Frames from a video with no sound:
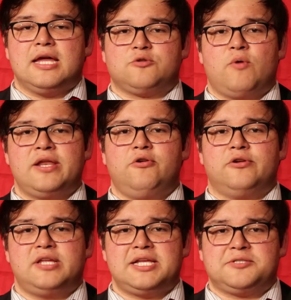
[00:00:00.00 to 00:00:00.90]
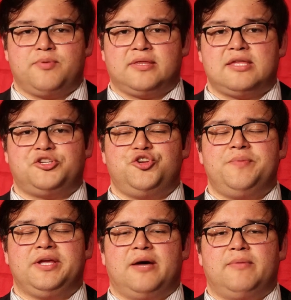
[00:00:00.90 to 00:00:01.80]
It's when you're desperate that you
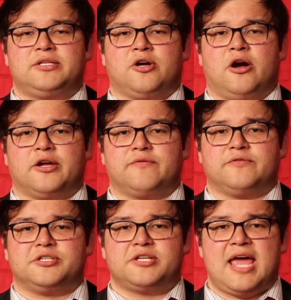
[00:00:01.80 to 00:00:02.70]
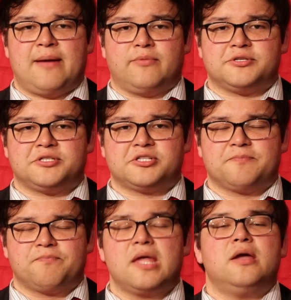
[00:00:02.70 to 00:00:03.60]
become a target for scammers.
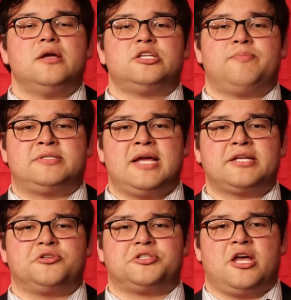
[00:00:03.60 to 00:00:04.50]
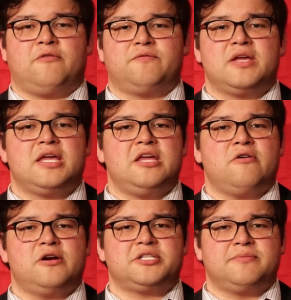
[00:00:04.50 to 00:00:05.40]
To protect yourself,
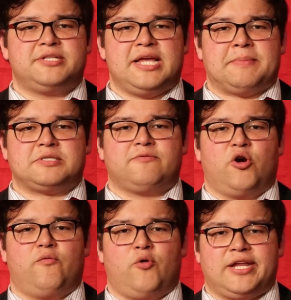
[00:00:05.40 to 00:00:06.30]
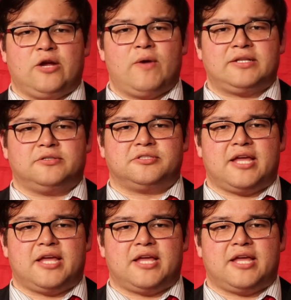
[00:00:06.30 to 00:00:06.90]
here are some tips for avoiding rental